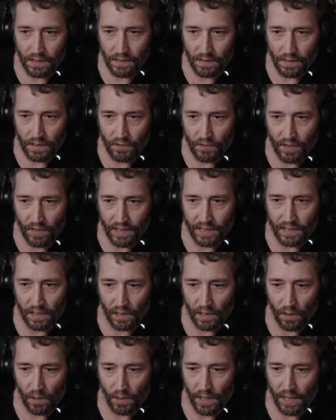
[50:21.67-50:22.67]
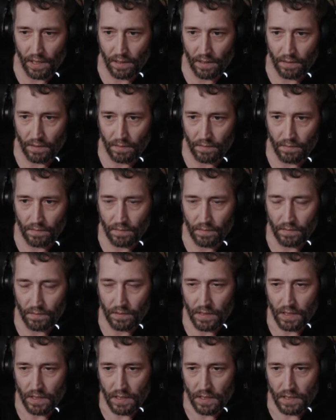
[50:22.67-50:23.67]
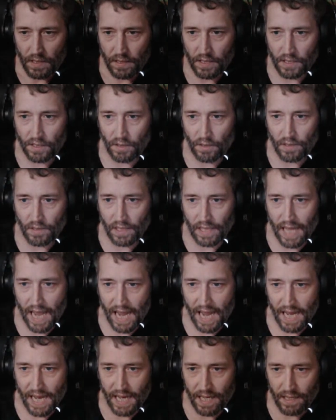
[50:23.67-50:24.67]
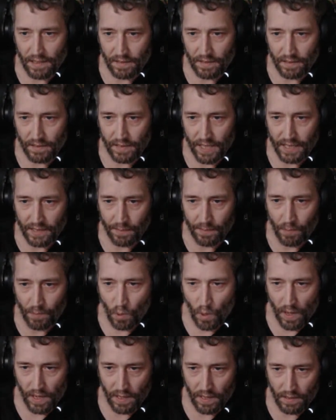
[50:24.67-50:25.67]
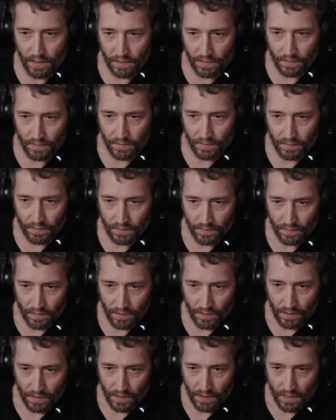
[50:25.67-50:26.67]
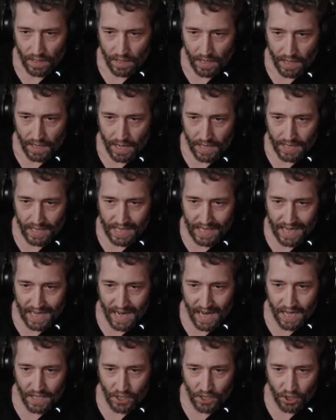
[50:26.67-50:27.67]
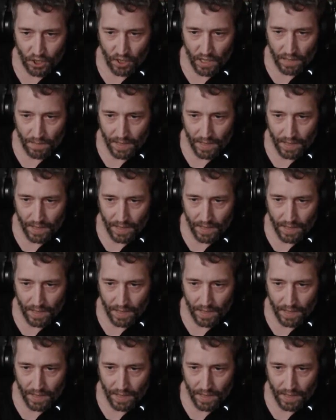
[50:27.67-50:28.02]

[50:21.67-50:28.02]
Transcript: Directly to loading. There's no delay. That's the point. I could kind of show you by